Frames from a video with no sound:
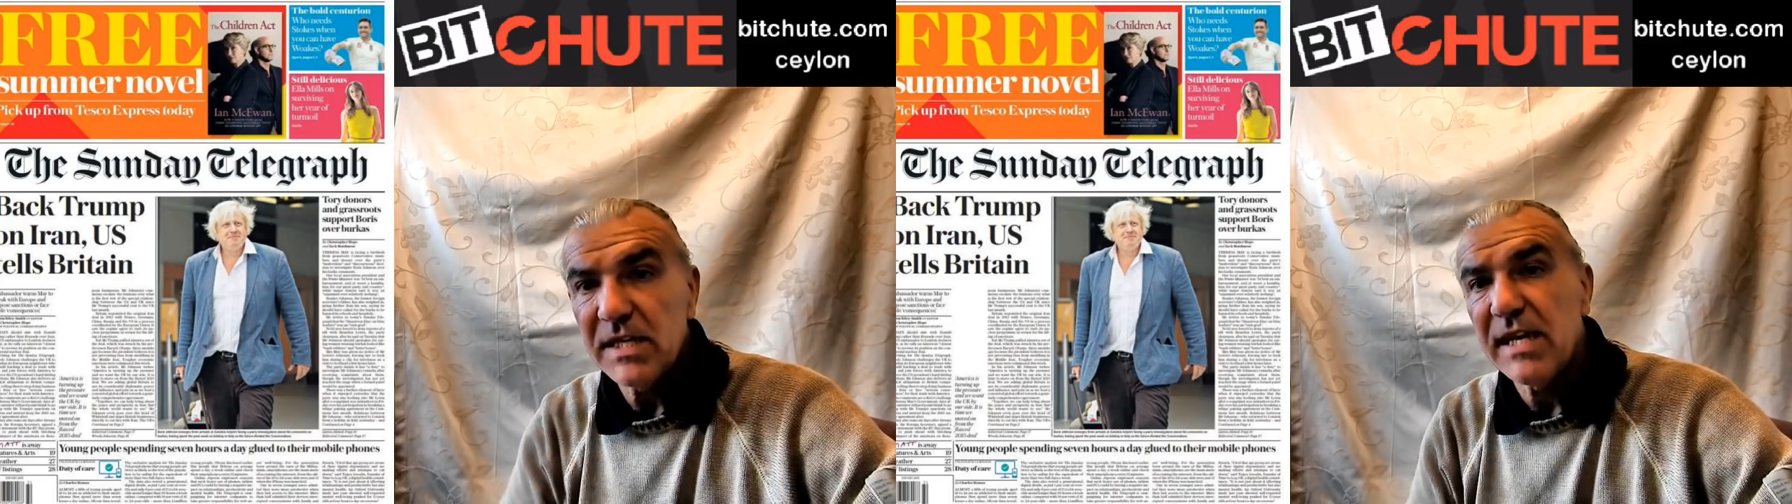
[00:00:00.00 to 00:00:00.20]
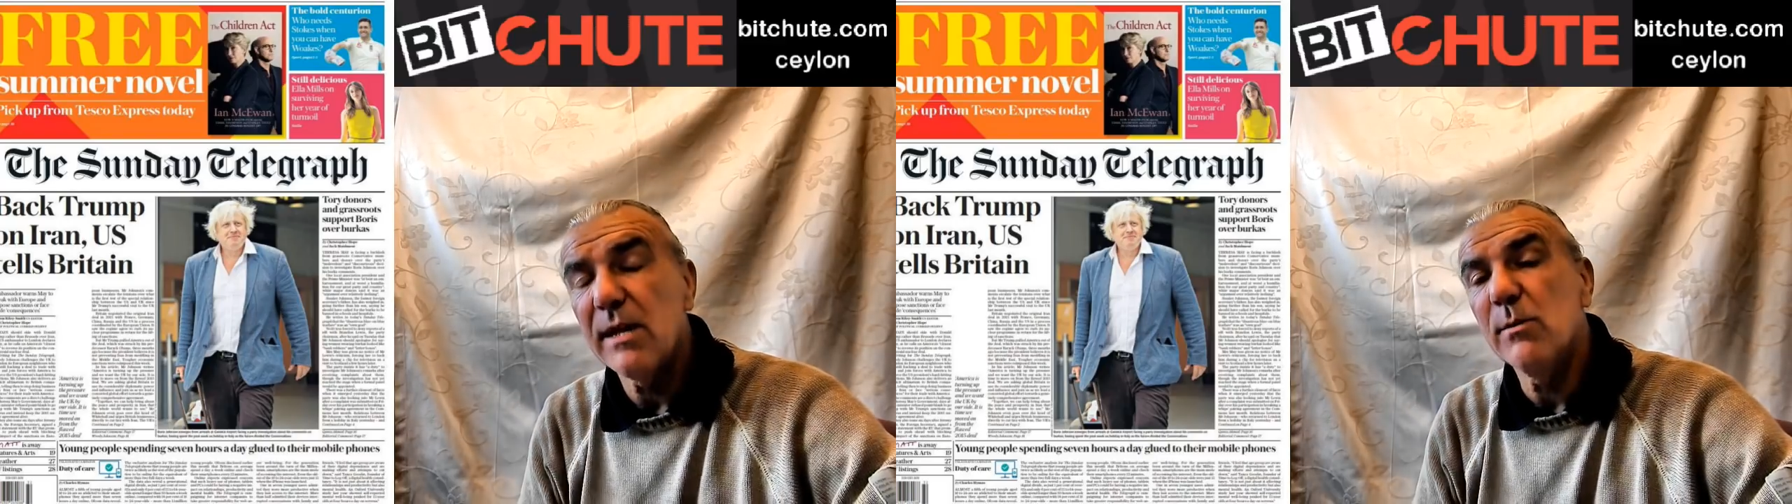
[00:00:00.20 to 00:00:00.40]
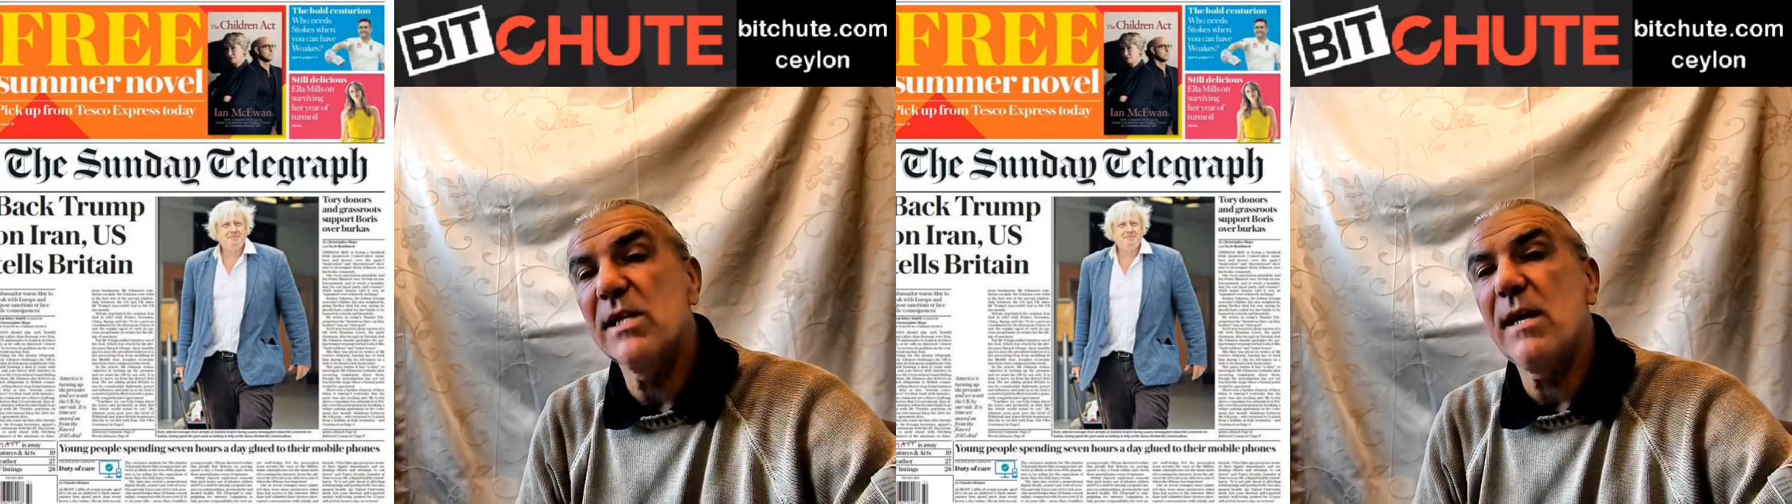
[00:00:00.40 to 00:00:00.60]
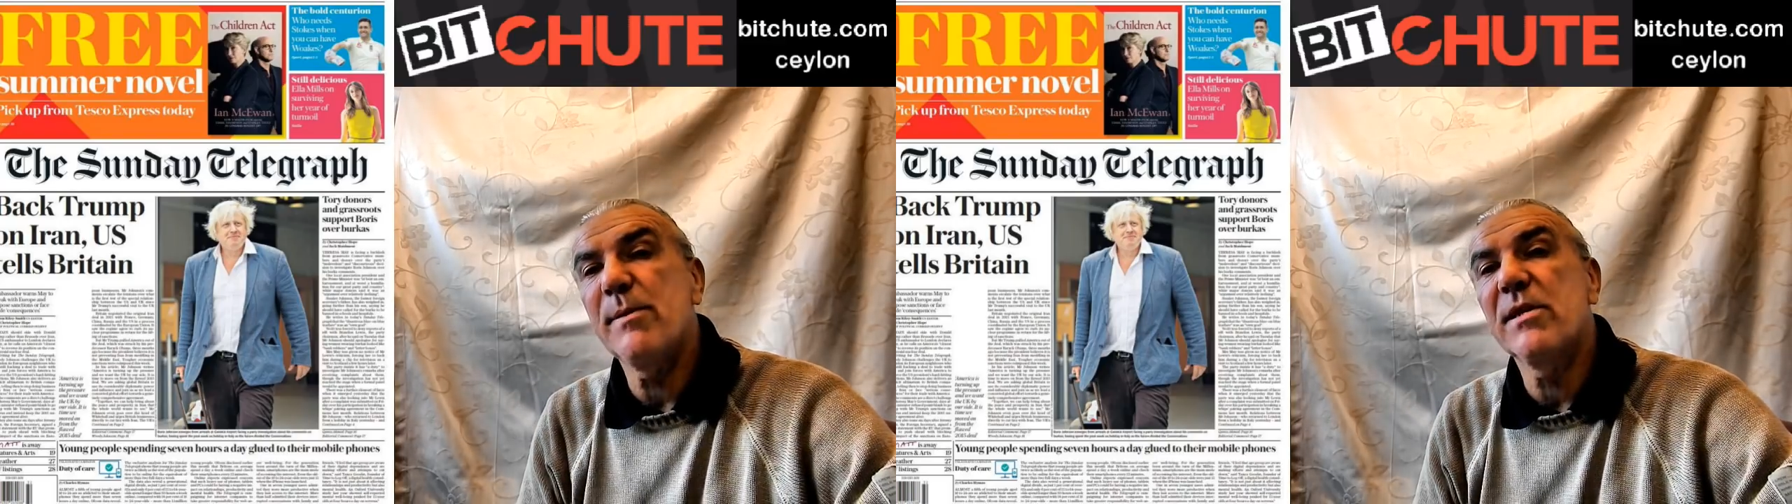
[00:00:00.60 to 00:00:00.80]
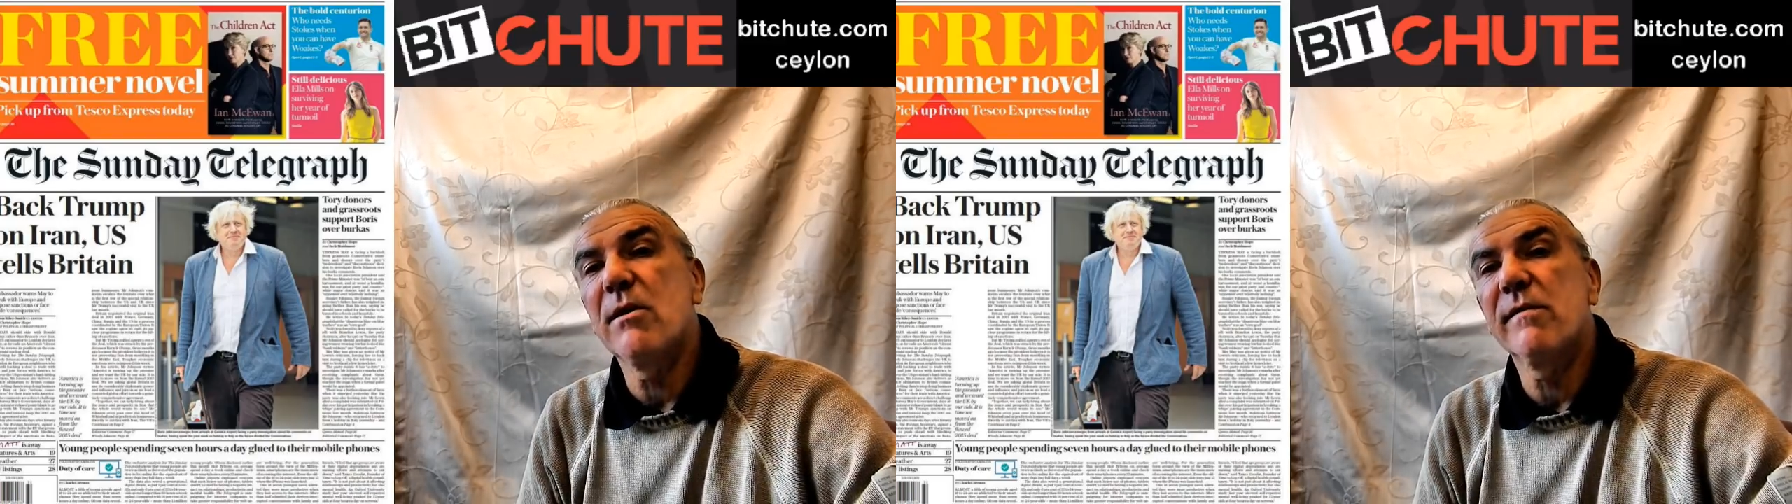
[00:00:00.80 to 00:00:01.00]
Now there was an
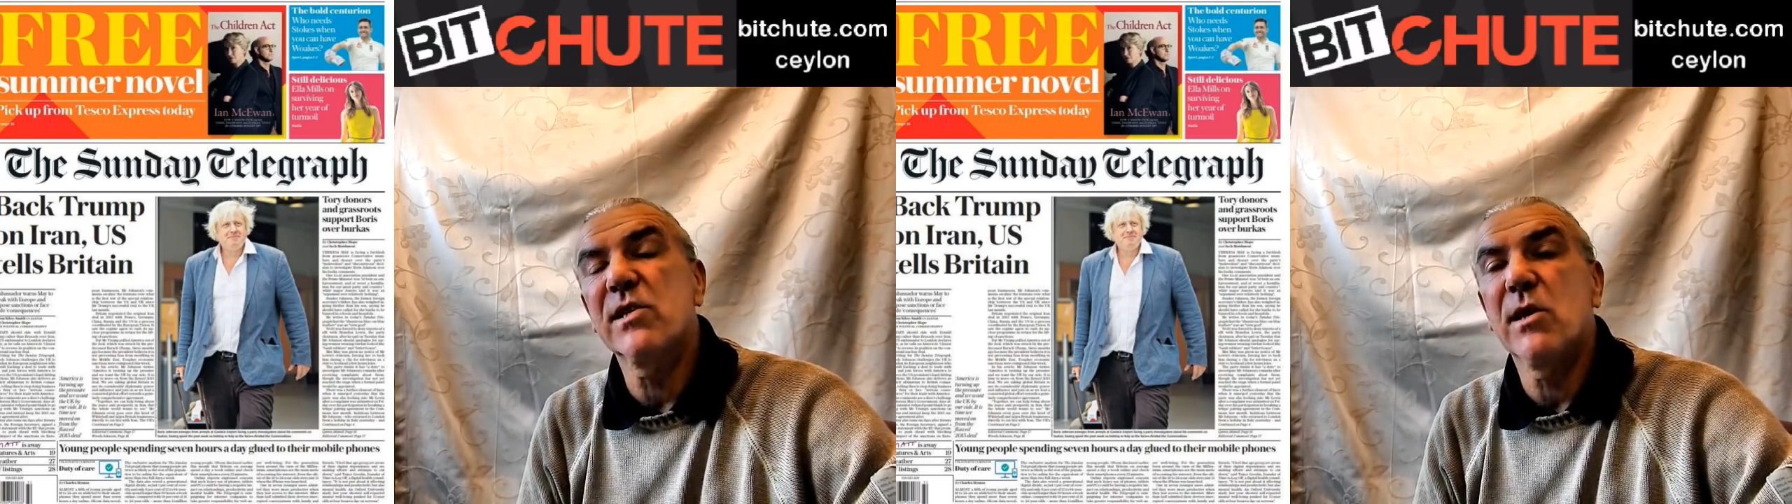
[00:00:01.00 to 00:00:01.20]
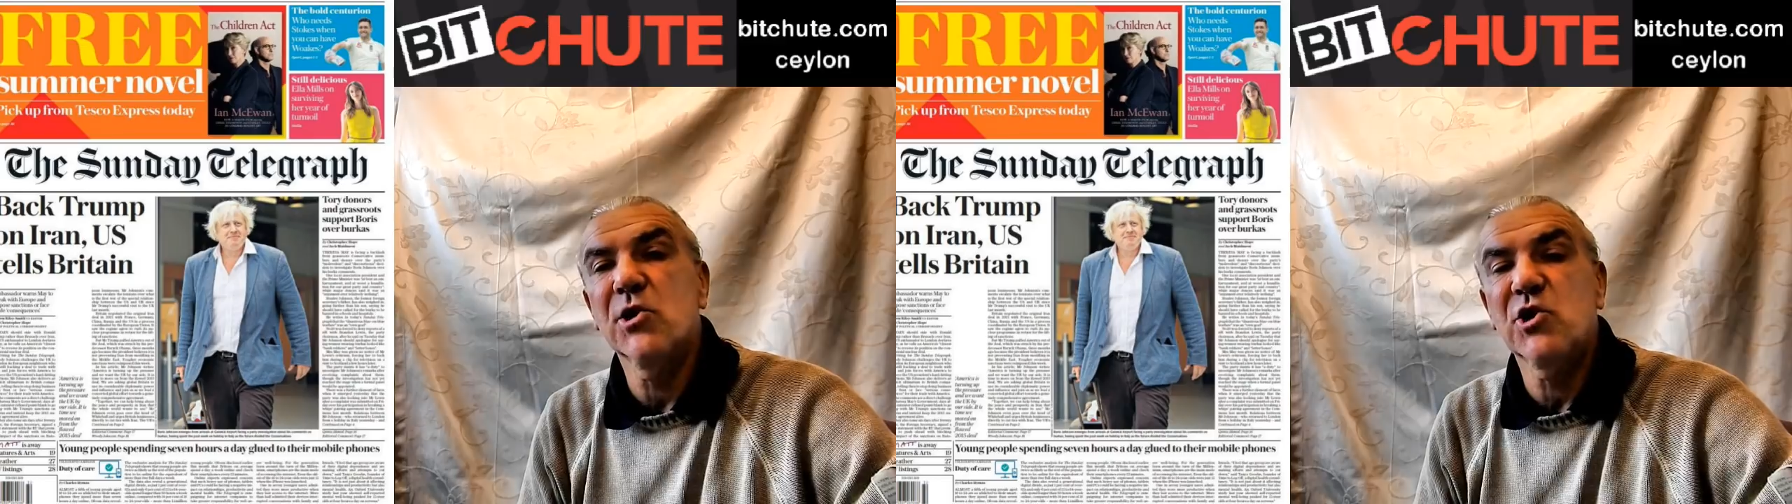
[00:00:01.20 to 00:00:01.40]
episode of Star